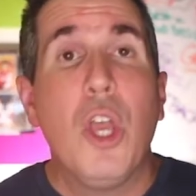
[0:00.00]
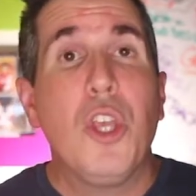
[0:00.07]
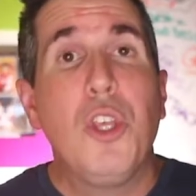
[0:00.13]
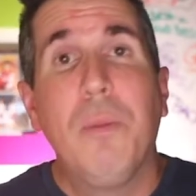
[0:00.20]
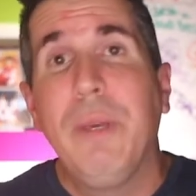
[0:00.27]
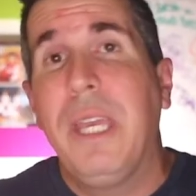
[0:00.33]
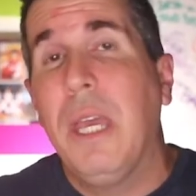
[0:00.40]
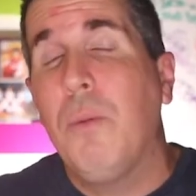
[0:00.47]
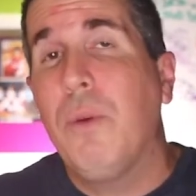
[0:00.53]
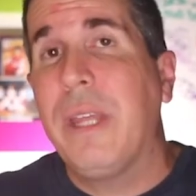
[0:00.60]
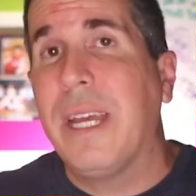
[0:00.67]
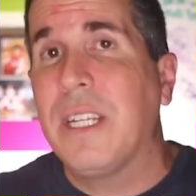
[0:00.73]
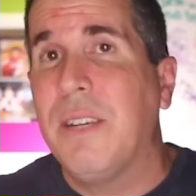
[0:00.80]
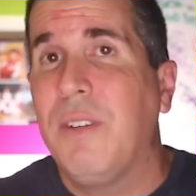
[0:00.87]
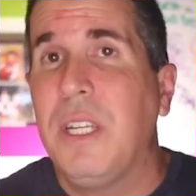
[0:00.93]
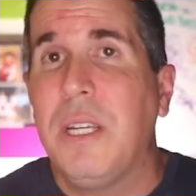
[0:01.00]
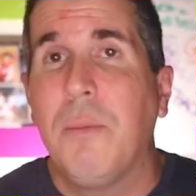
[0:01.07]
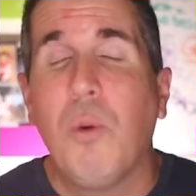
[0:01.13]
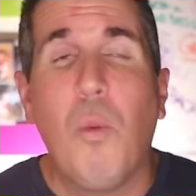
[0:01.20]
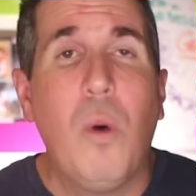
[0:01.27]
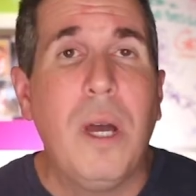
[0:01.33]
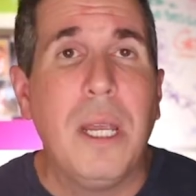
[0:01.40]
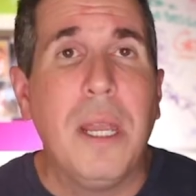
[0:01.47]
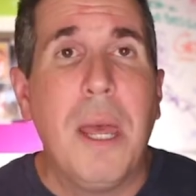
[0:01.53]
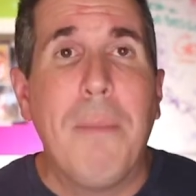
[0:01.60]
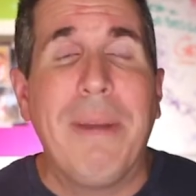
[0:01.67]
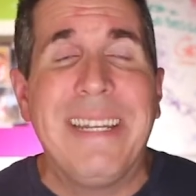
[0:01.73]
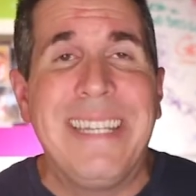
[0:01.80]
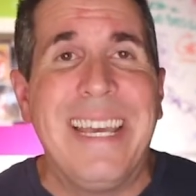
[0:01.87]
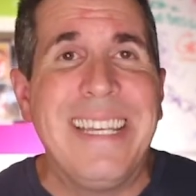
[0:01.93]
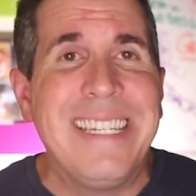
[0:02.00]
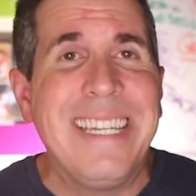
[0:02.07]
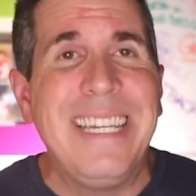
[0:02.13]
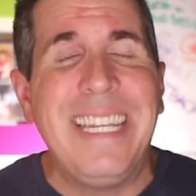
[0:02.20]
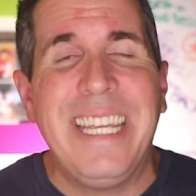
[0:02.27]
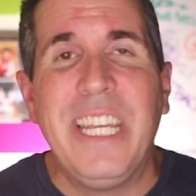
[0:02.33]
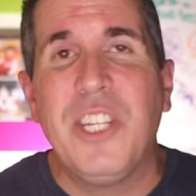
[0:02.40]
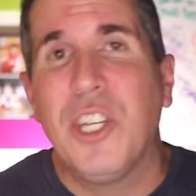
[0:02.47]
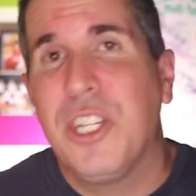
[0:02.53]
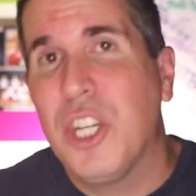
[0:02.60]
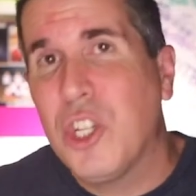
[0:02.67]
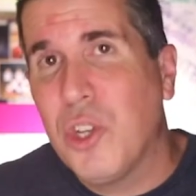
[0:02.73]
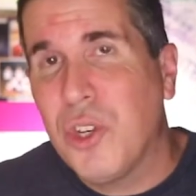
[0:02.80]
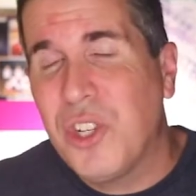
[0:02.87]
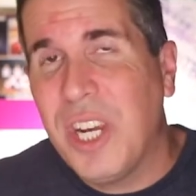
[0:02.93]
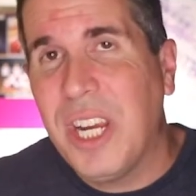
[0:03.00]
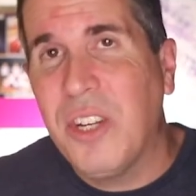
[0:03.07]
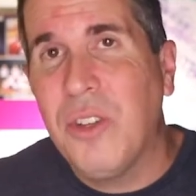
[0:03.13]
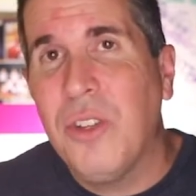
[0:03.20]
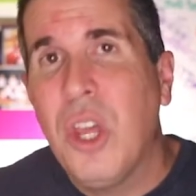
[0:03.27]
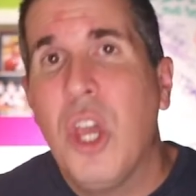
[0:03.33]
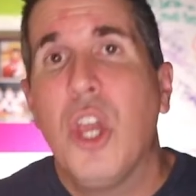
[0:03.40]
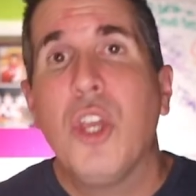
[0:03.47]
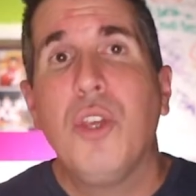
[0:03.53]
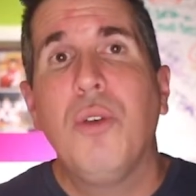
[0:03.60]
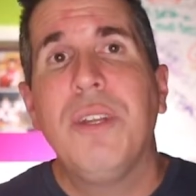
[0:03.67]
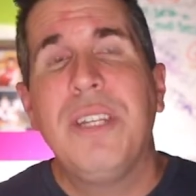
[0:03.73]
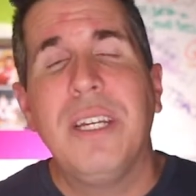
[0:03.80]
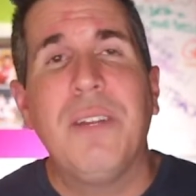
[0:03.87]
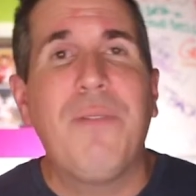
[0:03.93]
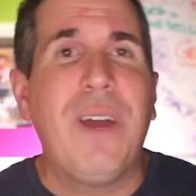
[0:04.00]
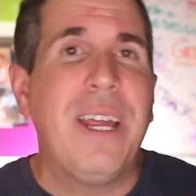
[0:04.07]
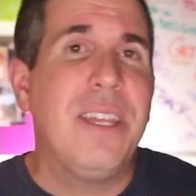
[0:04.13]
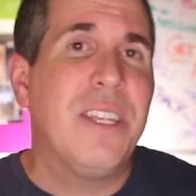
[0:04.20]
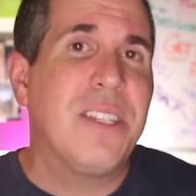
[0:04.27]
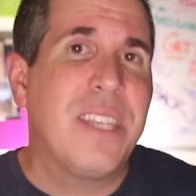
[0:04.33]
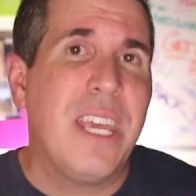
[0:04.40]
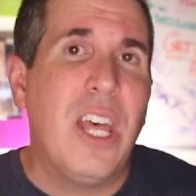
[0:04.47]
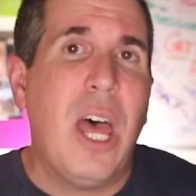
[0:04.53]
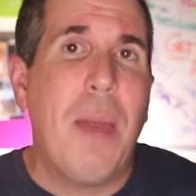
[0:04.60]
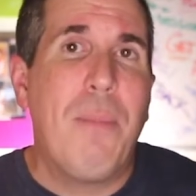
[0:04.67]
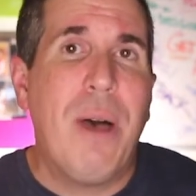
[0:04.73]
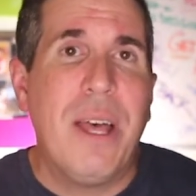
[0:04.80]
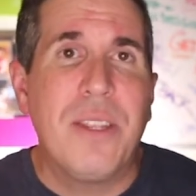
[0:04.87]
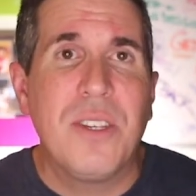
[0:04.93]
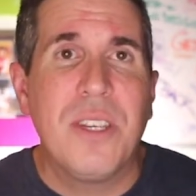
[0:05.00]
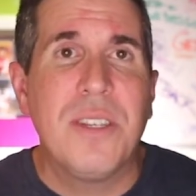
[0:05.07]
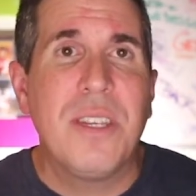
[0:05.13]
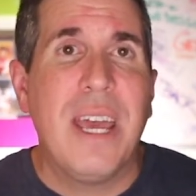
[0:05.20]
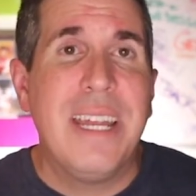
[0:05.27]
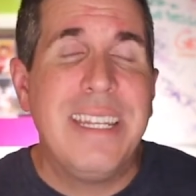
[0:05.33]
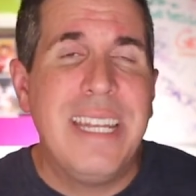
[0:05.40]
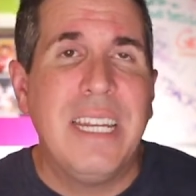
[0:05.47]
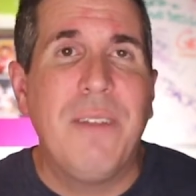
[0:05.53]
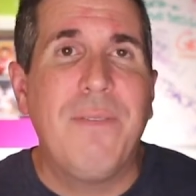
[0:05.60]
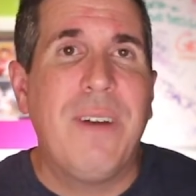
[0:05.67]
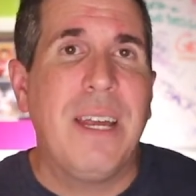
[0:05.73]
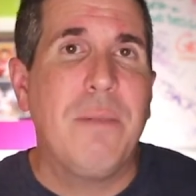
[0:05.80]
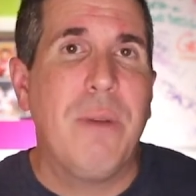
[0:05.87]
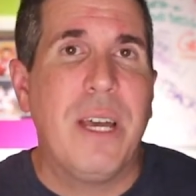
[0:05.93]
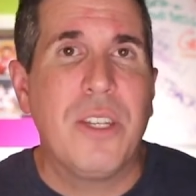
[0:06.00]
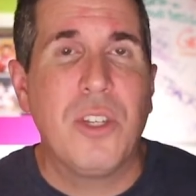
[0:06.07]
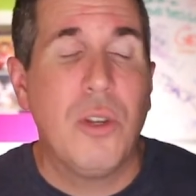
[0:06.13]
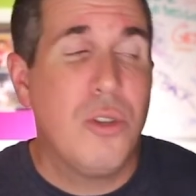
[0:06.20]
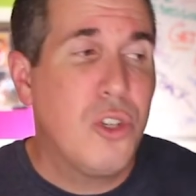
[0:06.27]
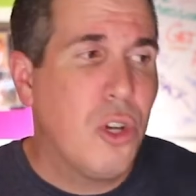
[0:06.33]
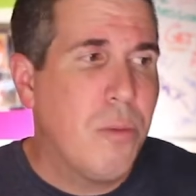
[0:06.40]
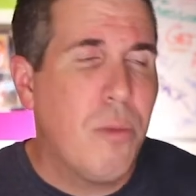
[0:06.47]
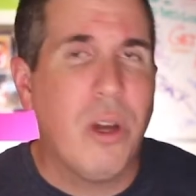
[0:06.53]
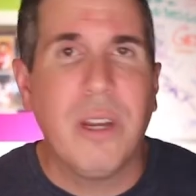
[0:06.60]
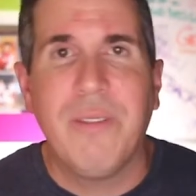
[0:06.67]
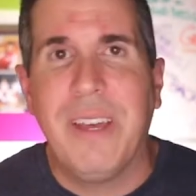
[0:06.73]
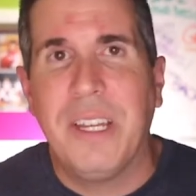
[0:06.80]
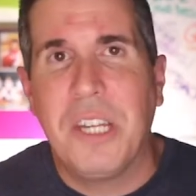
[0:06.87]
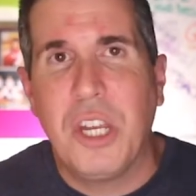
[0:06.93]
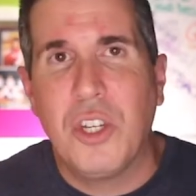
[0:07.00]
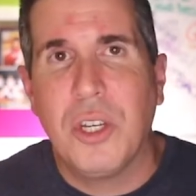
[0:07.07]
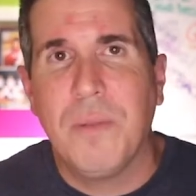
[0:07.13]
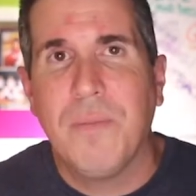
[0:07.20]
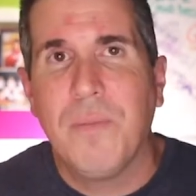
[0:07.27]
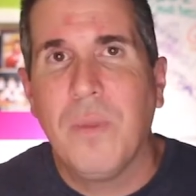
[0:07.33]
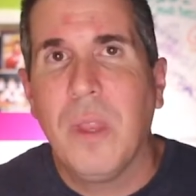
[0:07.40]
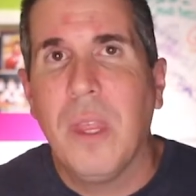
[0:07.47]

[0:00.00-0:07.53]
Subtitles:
You'll begin with activity number 1 by testing each additional channel you identify in the scale hypothesis identified milestone during market validation.